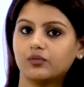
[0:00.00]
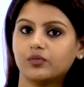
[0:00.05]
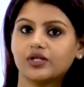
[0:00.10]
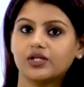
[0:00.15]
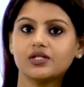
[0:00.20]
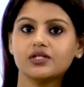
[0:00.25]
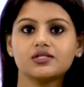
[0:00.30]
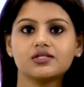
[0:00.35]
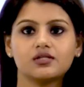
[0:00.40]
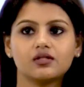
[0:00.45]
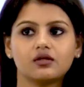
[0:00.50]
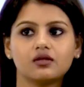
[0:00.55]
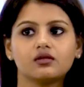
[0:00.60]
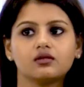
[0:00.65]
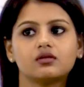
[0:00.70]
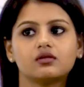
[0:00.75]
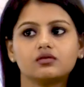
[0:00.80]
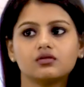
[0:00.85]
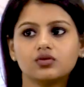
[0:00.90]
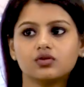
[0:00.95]
because
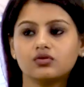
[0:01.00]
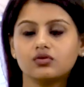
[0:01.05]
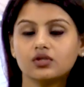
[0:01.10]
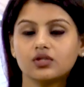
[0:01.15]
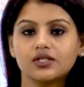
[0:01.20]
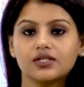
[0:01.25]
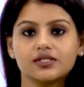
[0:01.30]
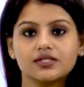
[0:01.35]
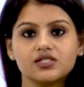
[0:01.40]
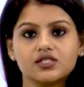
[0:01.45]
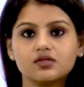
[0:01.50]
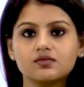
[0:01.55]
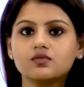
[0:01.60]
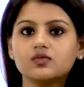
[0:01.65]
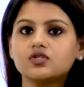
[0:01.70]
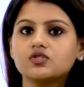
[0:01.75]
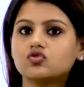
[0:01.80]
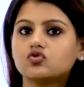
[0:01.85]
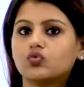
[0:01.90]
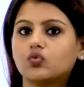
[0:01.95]
the
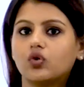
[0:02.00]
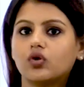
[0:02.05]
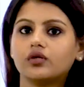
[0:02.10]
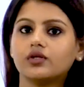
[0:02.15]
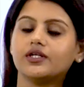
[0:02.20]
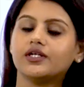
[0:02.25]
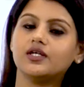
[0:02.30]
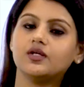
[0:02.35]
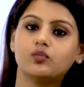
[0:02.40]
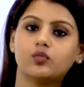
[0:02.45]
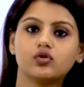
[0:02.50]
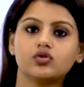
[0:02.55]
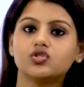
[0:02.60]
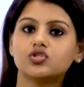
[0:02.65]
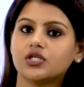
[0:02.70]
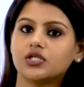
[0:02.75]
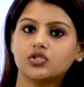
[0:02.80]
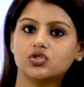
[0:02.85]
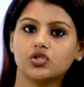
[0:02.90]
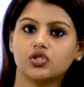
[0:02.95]
customers won't keep on
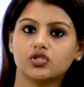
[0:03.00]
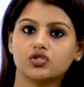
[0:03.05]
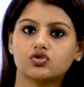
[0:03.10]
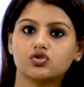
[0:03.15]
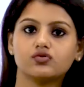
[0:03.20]
changing.